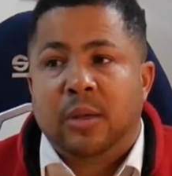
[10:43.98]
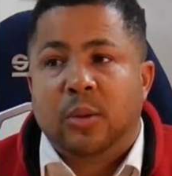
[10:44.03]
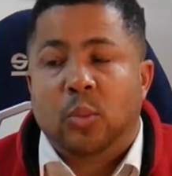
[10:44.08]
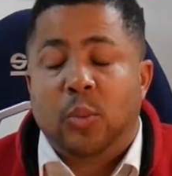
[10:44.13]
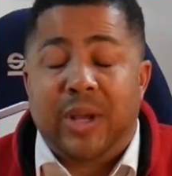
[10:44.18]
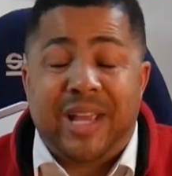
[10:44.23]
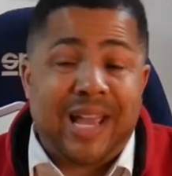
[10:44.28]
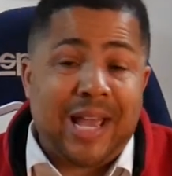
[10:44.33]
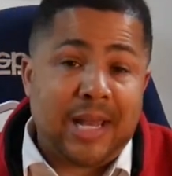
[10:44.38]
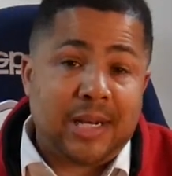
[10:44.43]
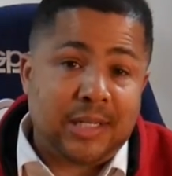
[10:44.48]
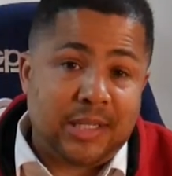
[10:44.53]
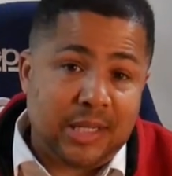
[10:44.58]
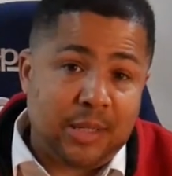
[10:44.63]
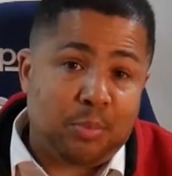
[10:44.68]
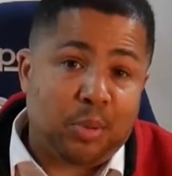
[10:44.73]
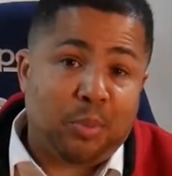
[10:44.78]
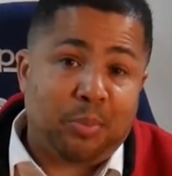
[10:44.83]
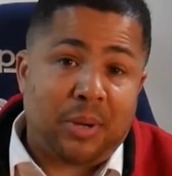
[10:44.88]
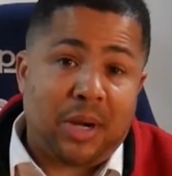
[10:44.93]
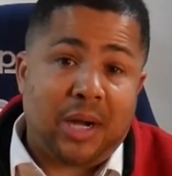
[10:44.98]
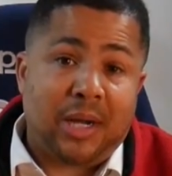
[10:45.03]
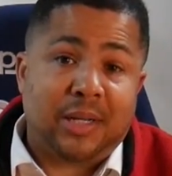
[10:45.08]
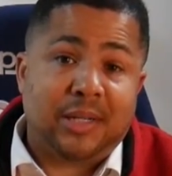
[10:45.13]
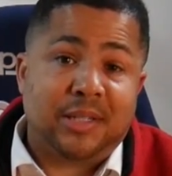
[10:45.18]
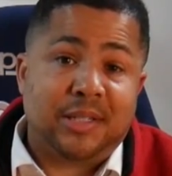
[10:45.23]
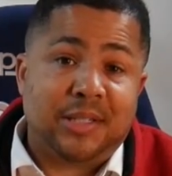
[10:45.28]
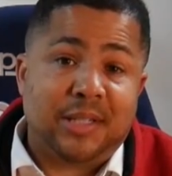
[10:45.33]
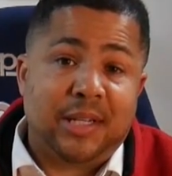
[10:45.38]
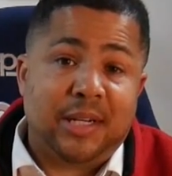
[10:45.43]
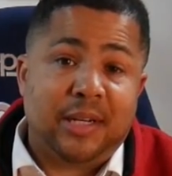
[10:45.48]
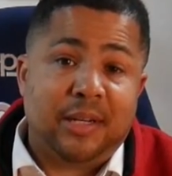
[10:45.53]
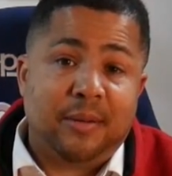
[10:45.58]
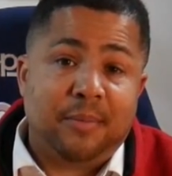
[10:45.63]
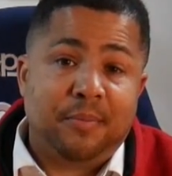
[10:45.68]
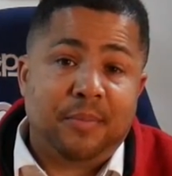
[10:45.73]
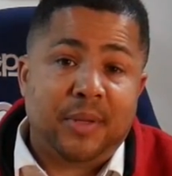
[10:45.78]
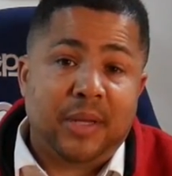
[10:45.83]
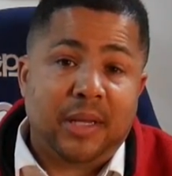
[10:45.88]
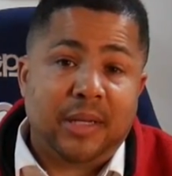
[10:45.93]
we had deeper pockets than
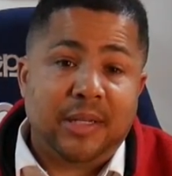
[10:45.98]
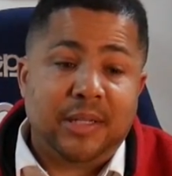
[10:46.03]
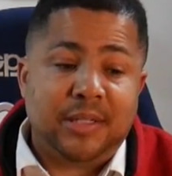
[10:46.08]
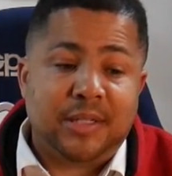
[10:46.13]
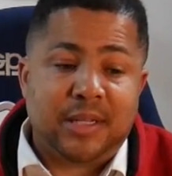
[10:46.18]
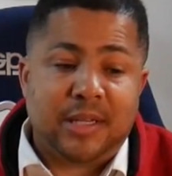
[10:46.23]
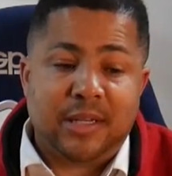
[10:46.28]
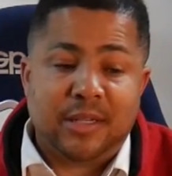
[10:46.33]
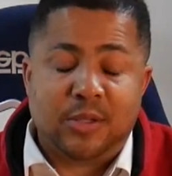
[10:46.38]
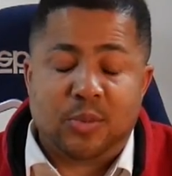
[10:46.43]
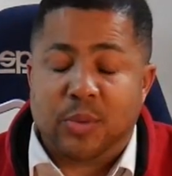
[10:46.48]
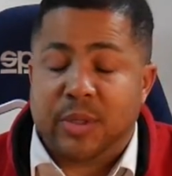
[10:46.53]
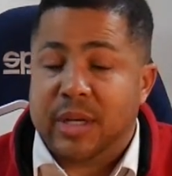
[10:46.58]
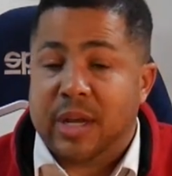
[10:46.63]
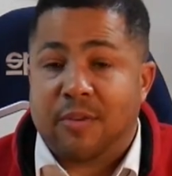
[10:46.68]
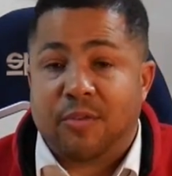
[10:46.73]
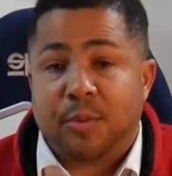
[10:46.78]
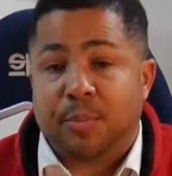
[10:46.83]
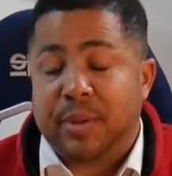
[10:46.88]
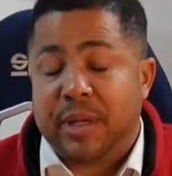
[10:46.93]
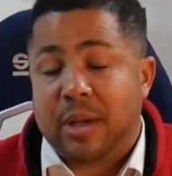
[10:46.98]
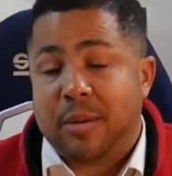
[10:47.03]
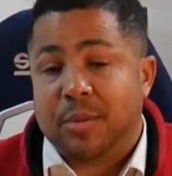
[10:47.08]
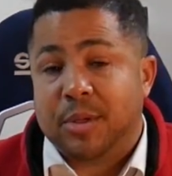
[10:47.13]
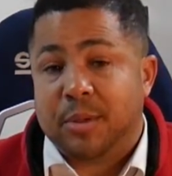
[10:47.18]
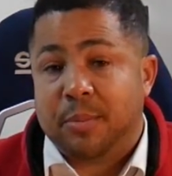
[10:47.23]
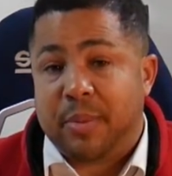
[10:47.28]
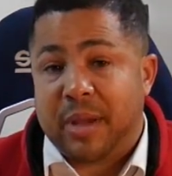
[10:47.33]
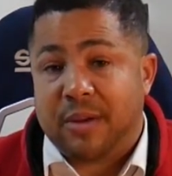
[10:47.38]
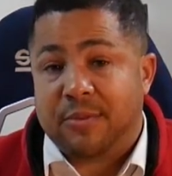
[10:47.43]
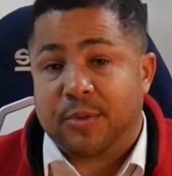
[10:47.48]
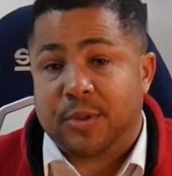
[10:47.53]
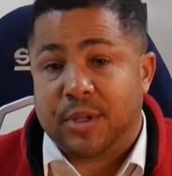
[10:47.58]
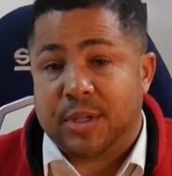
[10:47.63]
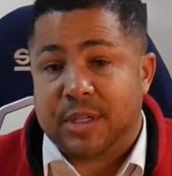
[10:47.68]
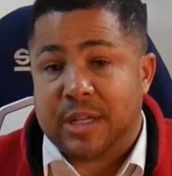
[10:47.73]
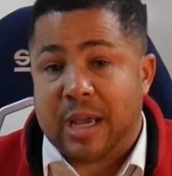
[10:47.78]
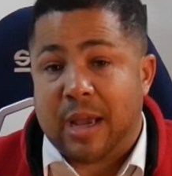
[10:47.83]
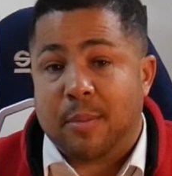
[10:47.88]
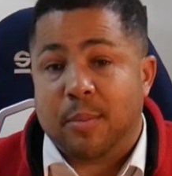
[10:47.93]
them, and these kids would never be able to pay for the
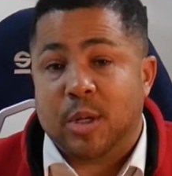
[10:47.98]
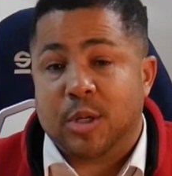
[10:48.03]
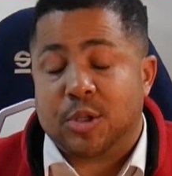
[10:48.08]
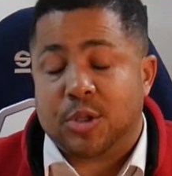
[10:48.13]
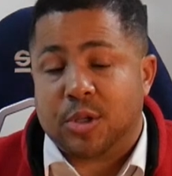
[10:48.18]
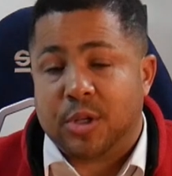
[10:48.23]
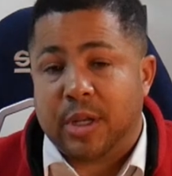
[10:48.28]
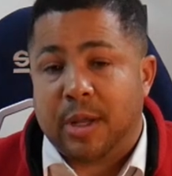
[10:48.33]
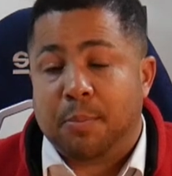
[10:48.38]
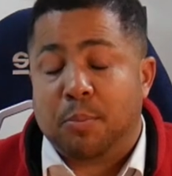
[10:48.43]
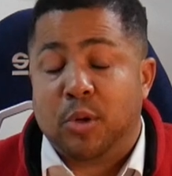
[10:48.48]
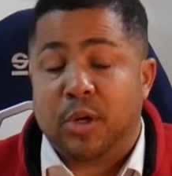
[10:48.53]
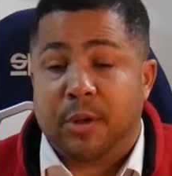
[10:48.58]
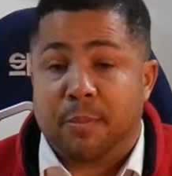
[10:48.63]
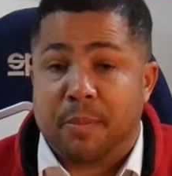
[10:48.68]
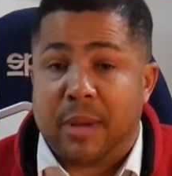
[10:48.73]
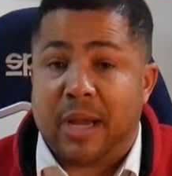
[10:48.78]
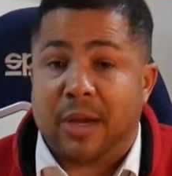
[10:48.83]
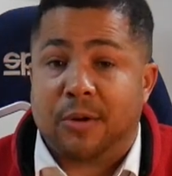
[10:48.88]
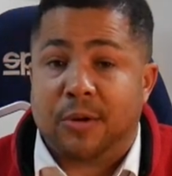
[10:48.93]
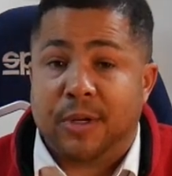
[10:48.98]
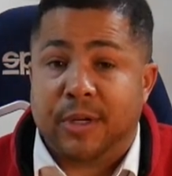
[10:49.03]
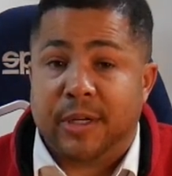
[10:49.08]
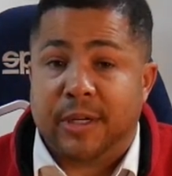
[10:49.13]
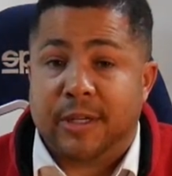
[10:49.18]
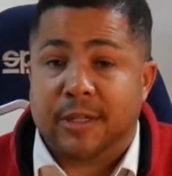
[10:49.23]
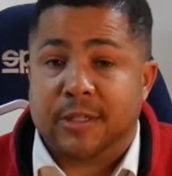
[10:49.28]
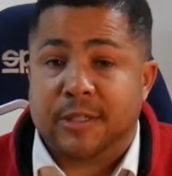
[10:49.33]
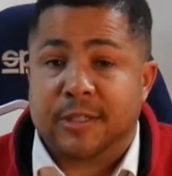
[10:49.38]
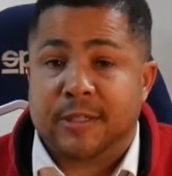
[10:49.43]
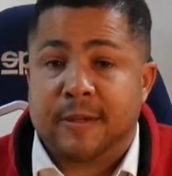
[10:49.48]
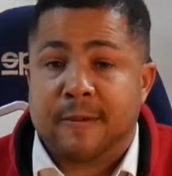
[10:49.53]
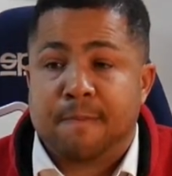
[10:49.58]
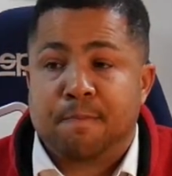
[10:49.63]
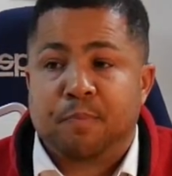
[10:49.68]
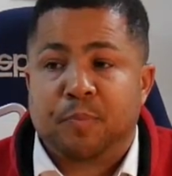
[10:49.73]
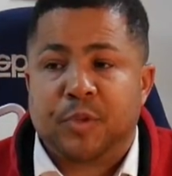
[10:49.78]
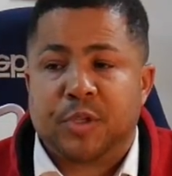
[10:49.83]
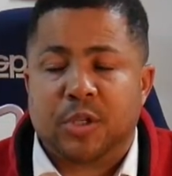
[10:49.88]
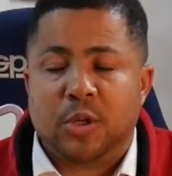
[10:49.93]
damage, so they put it back on us.
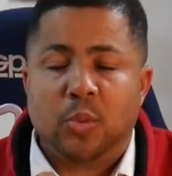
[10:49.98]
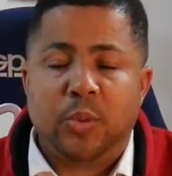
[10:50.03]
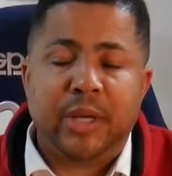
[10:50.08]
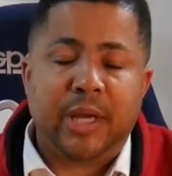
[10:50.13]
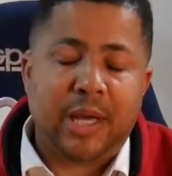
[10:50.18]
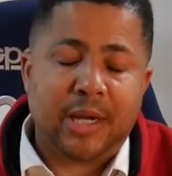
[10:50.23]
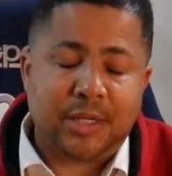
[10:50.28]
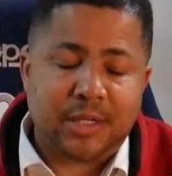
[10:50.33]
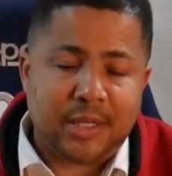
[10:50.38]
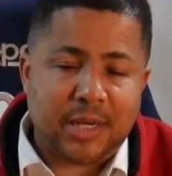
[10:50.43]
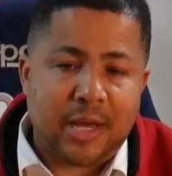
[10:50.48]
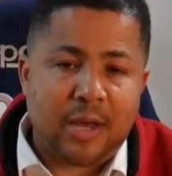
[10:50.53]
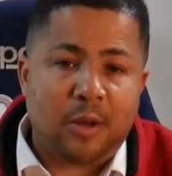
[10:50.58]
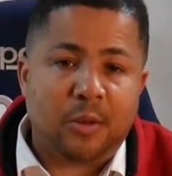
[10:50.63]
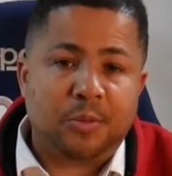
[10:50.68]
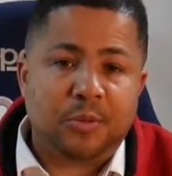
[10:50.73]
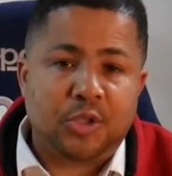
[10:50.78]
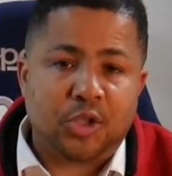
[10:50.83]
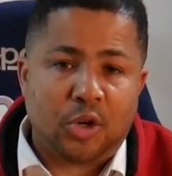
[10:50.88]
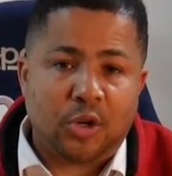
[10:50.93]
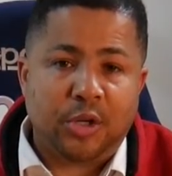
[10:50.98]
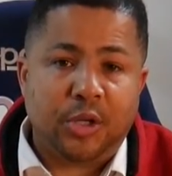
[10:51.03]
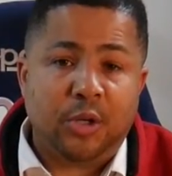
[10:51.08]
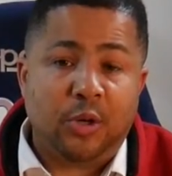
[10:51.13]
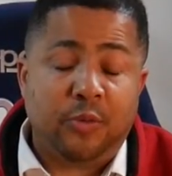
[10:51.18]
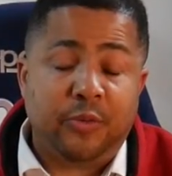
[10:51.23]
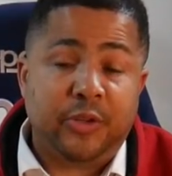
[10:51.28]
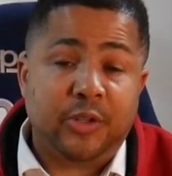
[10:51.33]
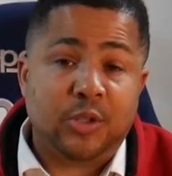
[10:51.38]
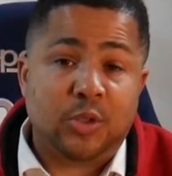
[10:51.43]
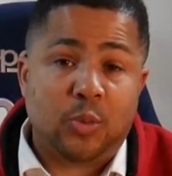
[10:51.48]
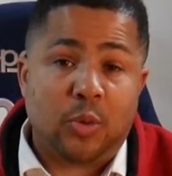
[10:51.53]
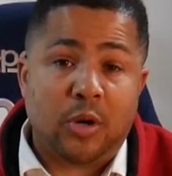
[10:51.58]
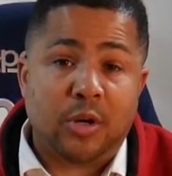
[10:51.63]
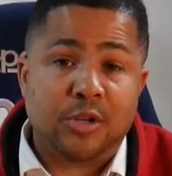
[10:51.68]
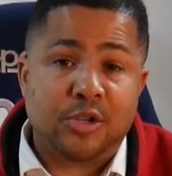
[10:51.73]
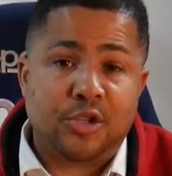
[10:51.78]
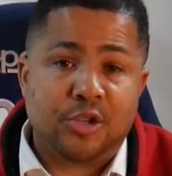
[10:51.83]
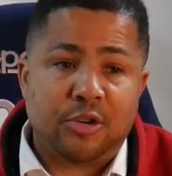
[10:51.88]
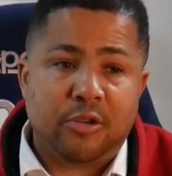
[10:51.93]
So we had to now turn it over into our
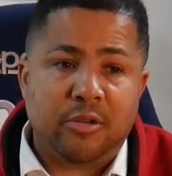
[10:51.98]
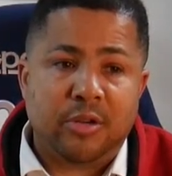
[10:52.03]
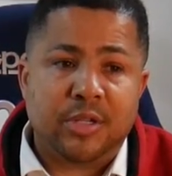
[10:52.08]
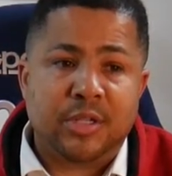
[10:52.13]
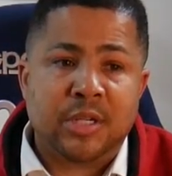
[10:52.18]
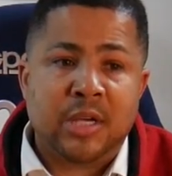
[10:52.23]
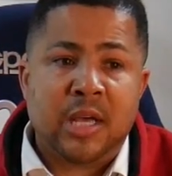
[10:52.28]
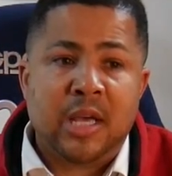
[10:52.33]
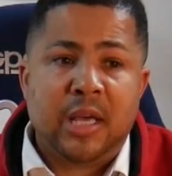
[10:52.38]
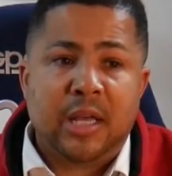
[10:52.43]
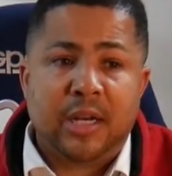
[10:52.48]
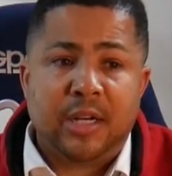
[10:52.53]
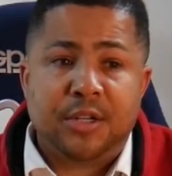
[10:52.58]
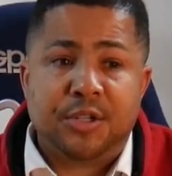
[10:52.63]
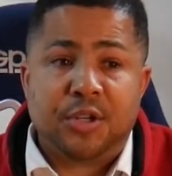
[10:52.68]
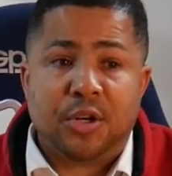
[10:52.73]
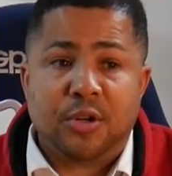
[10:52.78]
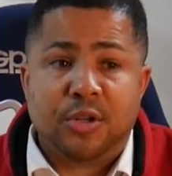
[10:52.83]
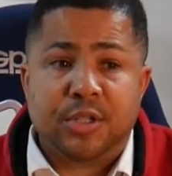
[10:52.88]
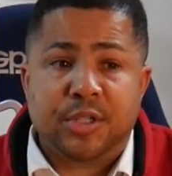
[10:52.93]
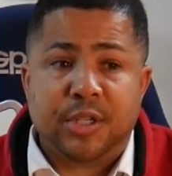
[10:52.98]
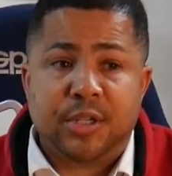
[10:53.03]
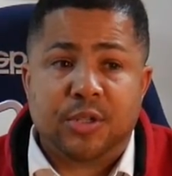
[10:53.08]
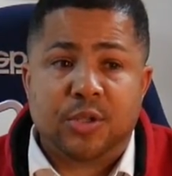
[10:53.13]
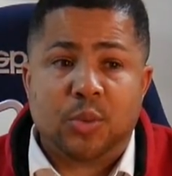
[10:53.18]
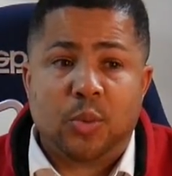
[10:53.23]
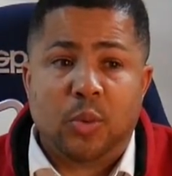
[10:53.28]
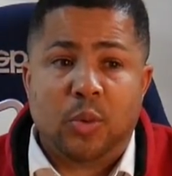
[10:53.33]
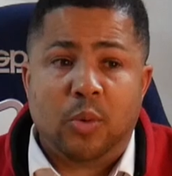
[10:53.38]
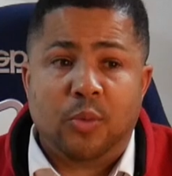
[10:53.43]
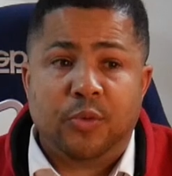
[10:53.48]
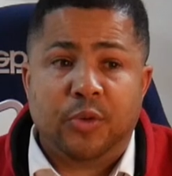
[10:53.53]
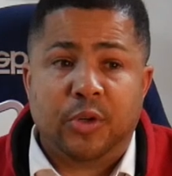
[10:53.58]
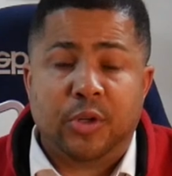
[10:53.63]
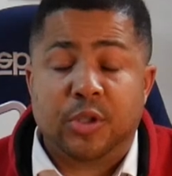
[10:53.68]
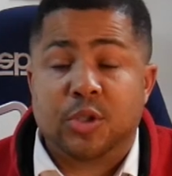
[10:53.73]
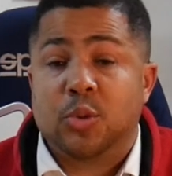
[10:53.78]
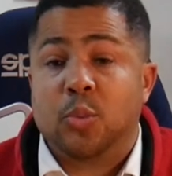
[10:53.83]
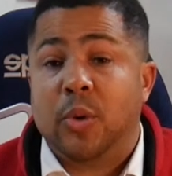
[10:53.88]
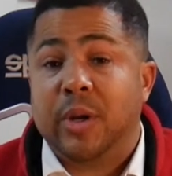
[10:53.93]
insurance, and it turned into over
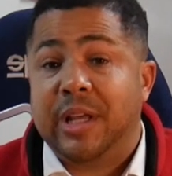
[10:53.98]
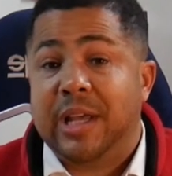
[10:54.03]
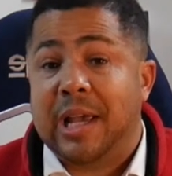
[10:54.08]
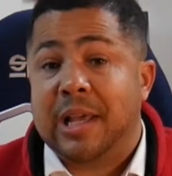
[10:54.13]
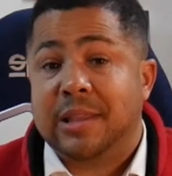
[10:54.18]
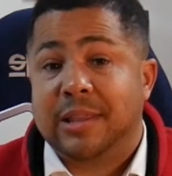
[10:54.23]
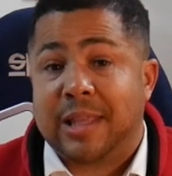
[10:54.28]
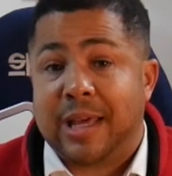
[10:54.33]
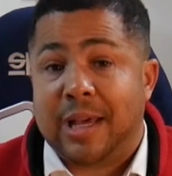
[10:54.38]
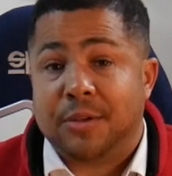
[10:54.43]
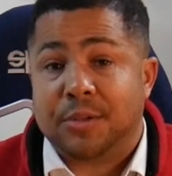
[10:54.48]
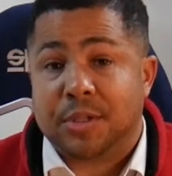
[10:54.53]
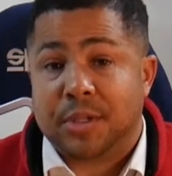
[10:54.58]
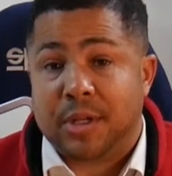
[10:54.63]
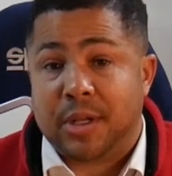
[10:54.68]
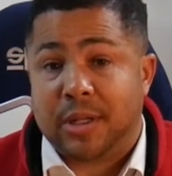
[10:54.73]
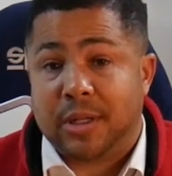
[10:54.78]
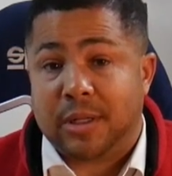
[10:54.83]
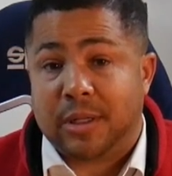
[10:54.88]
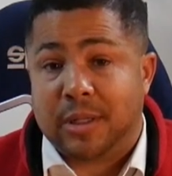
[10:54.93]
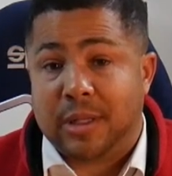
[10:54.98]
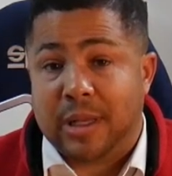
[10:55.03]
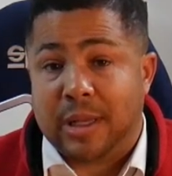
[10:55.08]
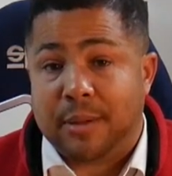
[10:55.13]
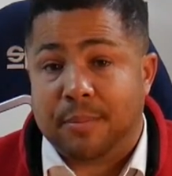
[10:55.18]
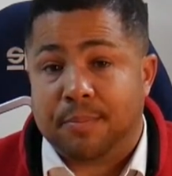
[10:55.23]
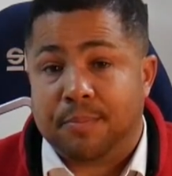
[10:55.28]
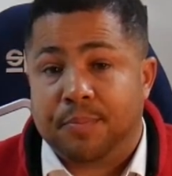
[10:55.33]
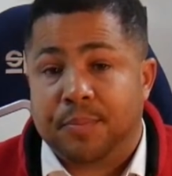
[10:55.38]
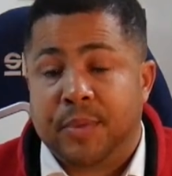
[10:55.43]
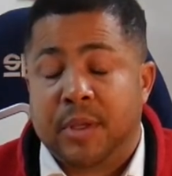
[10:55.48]
a $28,000 claim.